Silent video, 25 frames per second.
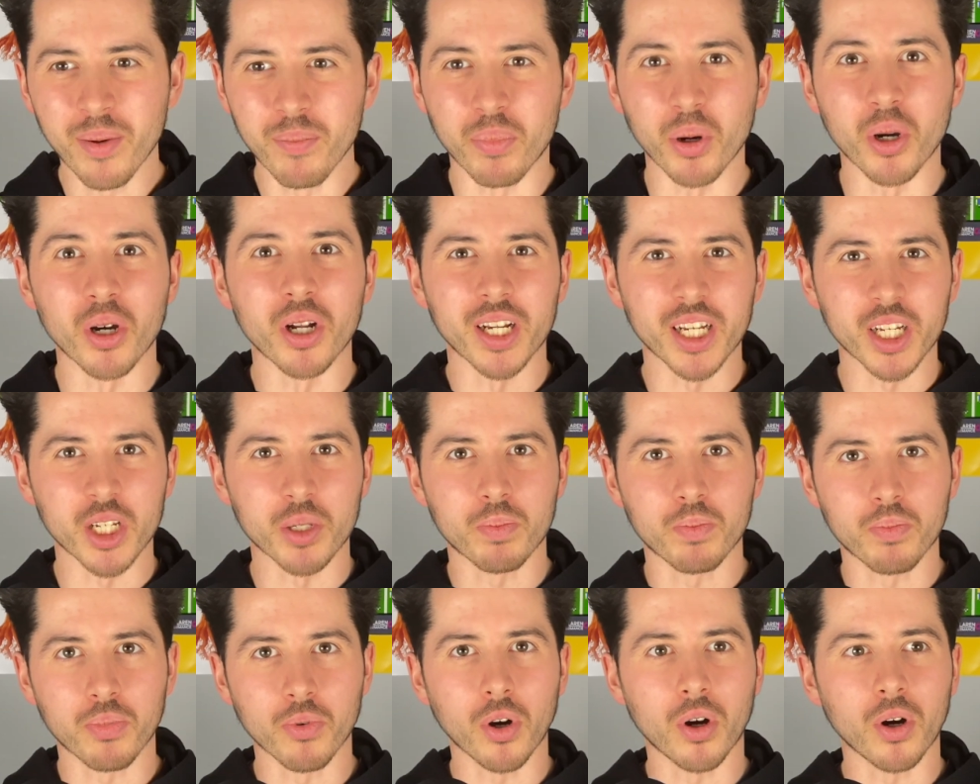but he's
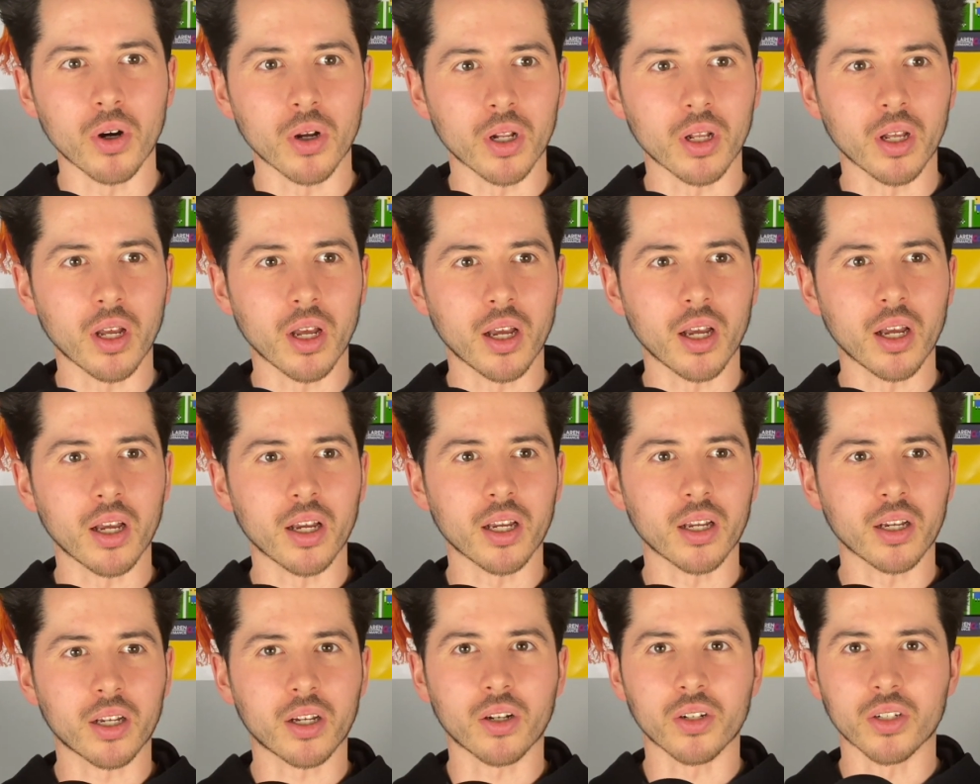brought
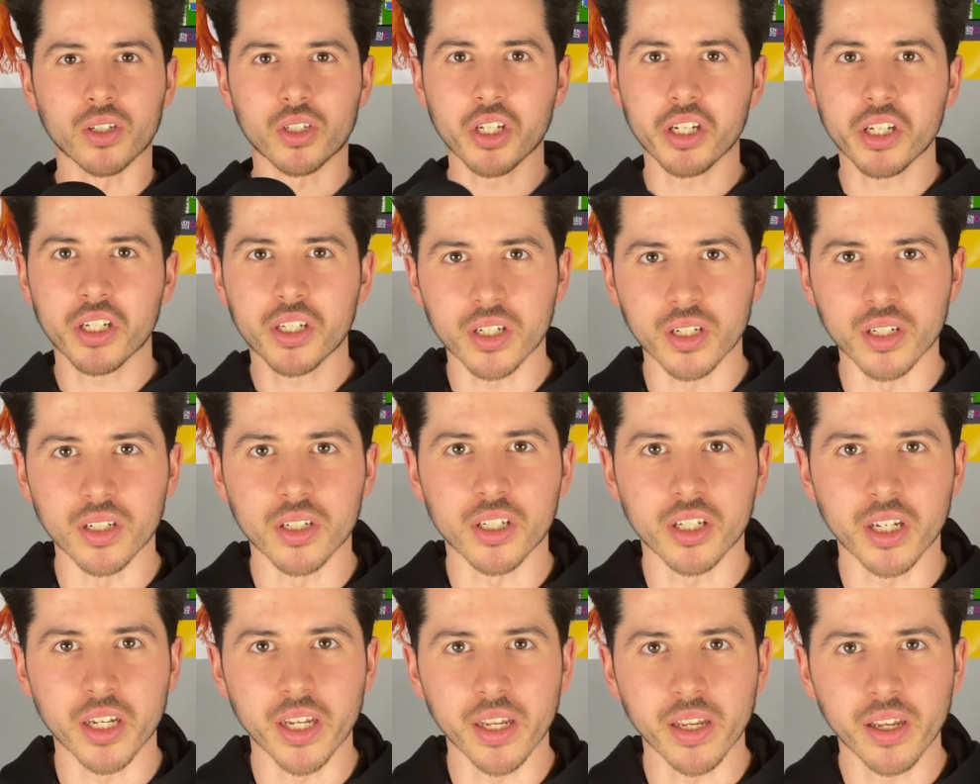uh,
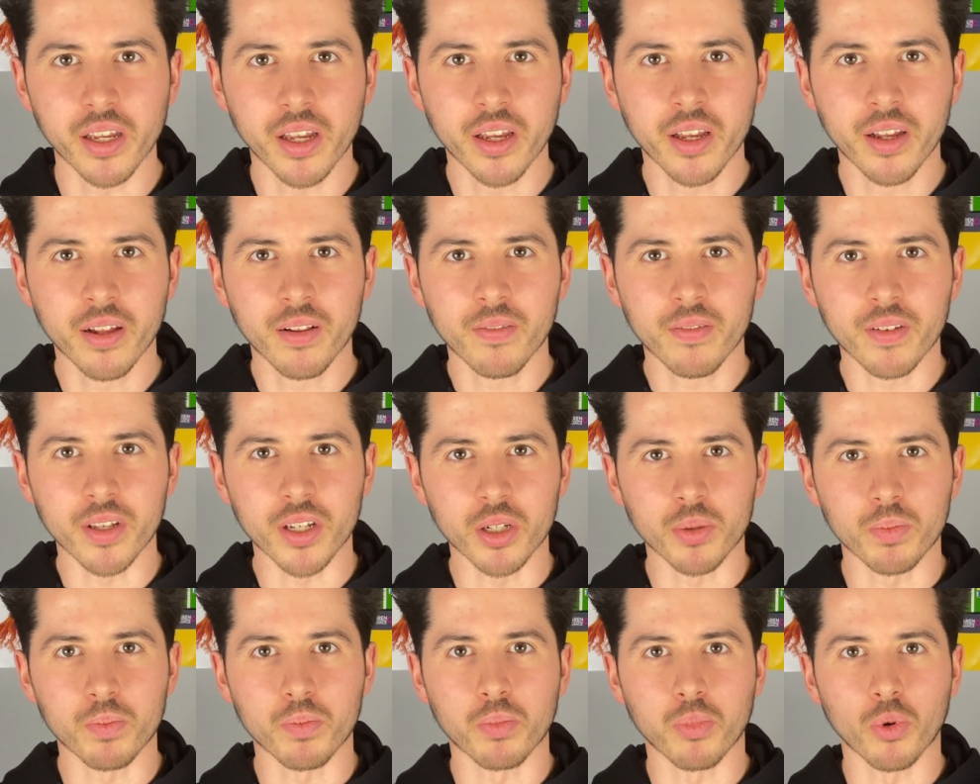consistency.
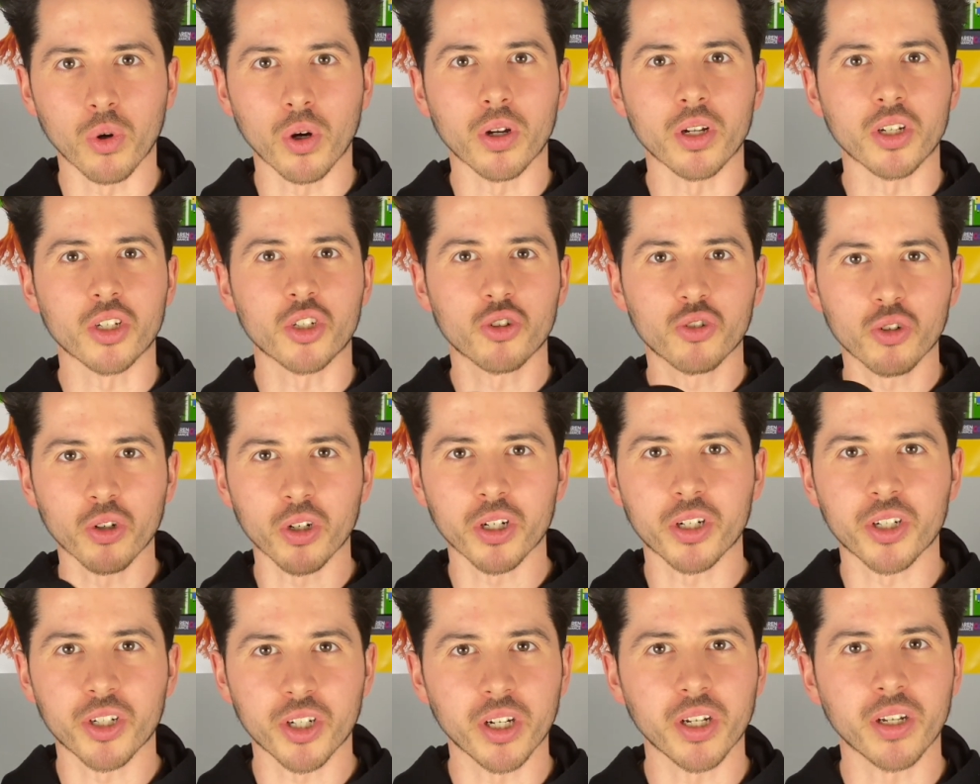He's brought a
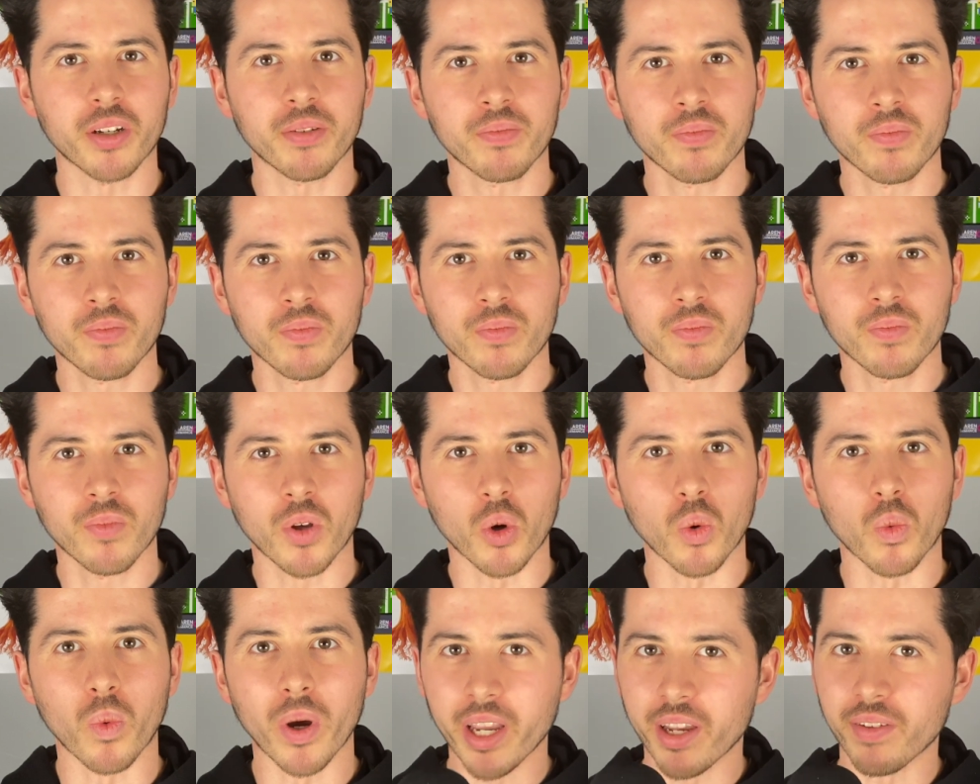structure, a
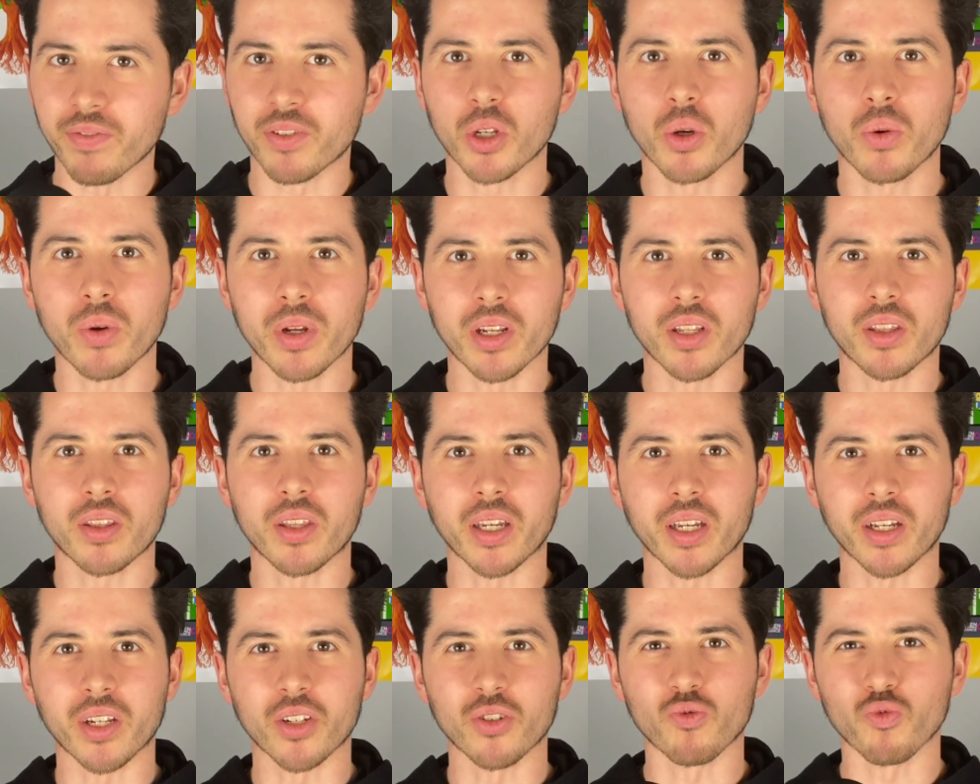way of doing
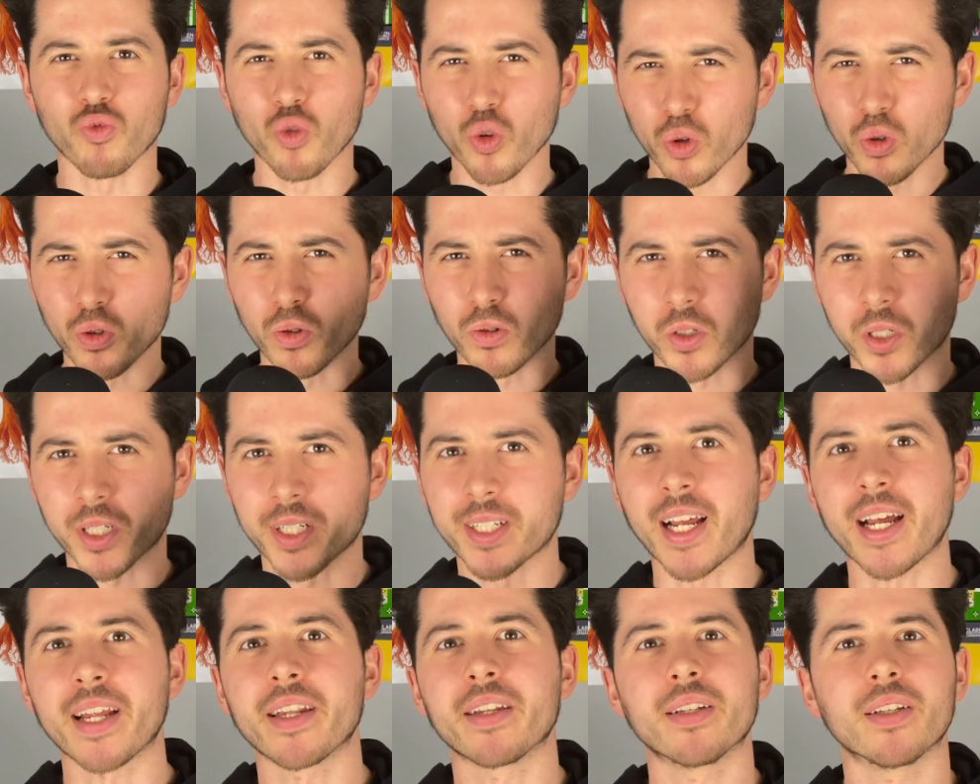things, rules,
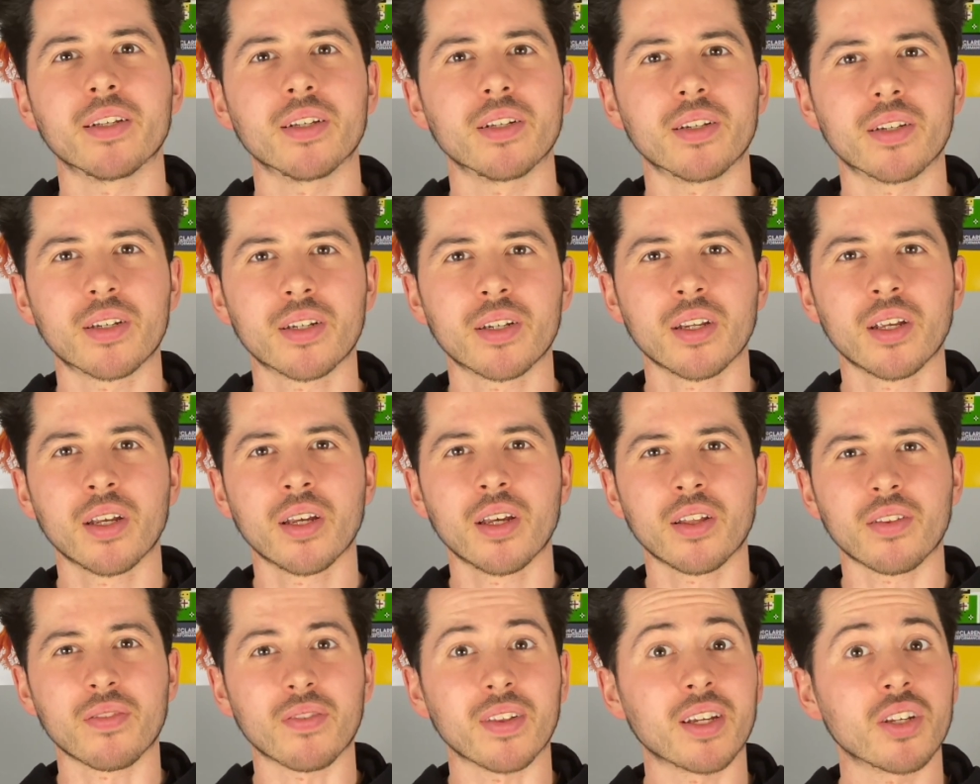standards,
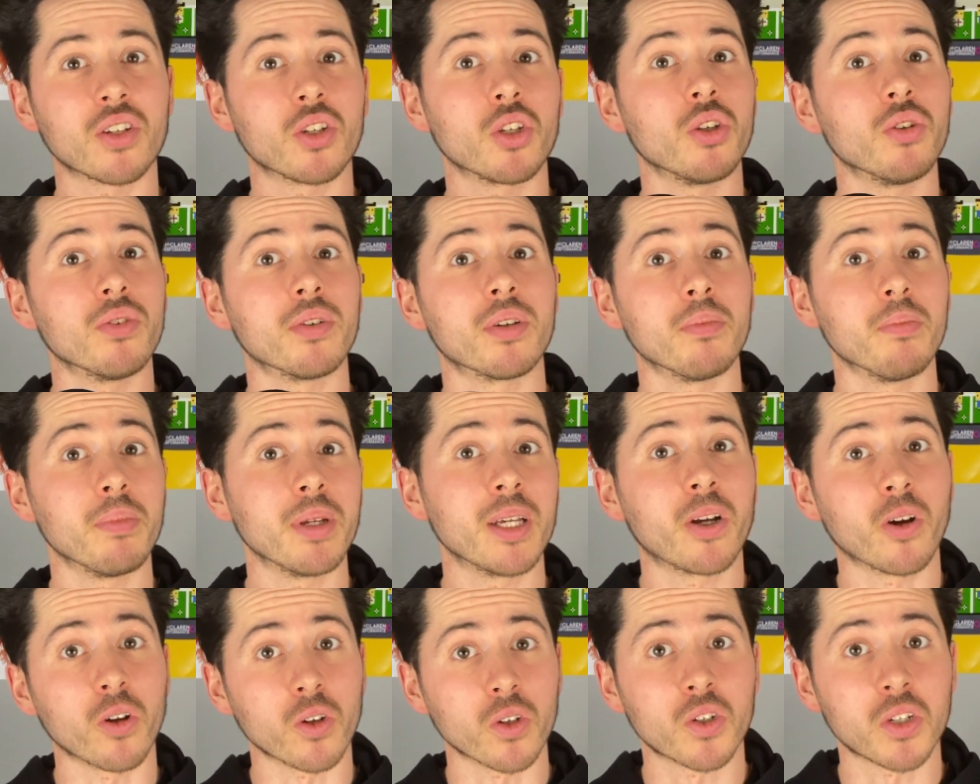things that you can be
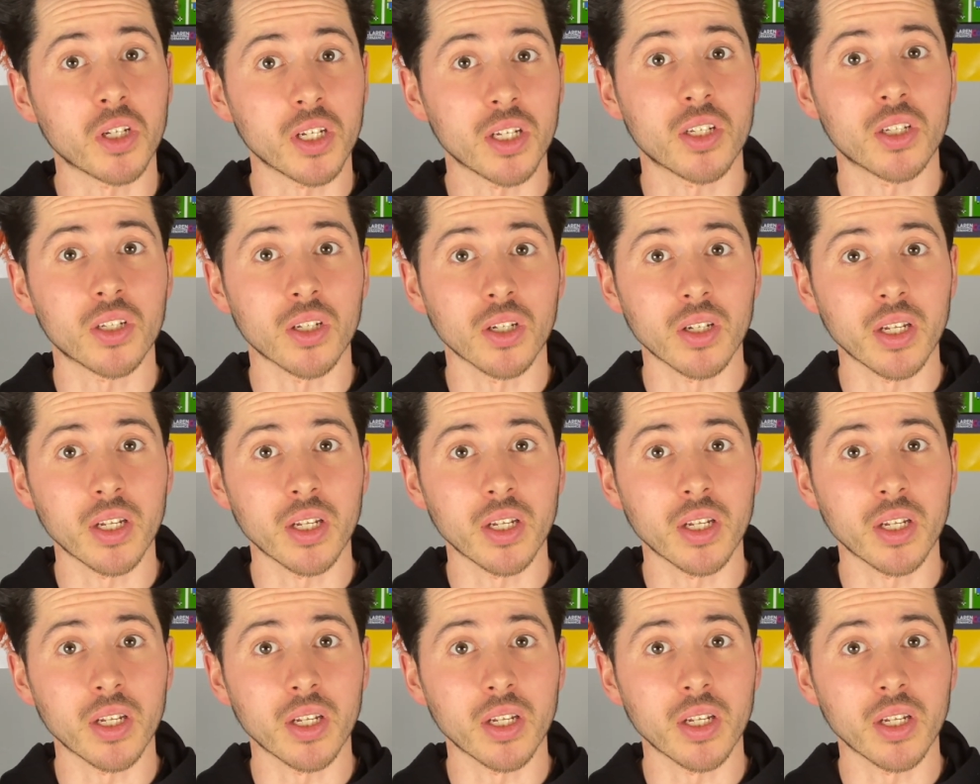consistent